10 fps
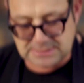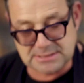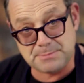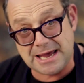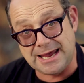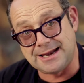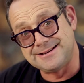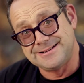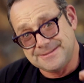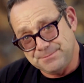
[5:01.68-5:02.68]
this
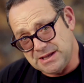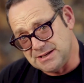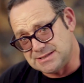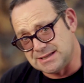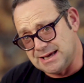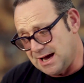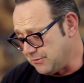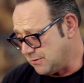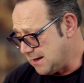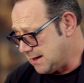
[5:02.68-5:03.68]
pan, into the
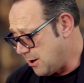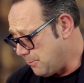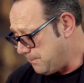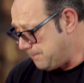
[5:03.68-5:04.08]
oven that our